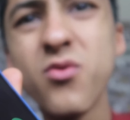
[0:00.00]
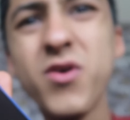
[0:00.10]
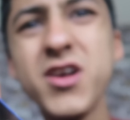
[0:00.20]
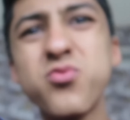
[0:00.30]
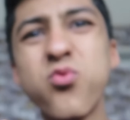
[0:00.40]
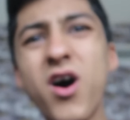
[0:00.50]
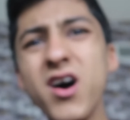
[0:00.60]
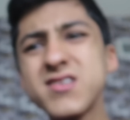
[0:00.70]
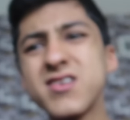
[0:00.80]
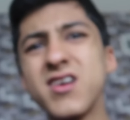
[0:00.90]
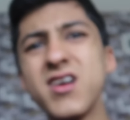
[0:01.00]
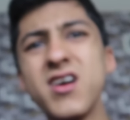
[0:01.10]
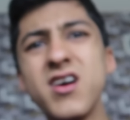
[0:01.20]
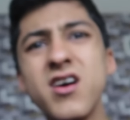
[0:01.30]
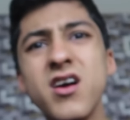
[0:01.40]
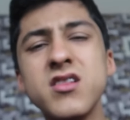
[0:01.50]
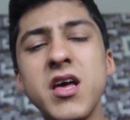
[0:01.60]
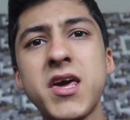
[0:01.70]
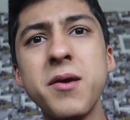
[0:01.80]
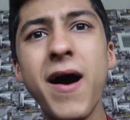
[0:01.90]
Wait, what?
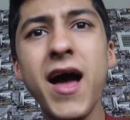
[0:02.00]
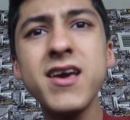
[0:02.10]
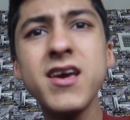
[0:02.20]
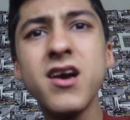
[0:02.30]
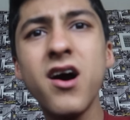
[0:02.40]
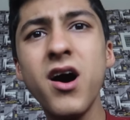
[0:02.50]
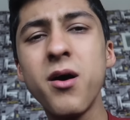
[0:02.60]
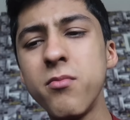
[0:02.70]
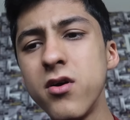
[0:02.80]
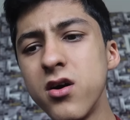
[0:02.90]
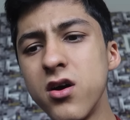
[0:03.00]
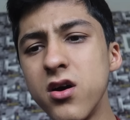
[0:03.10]
They keep hanging up.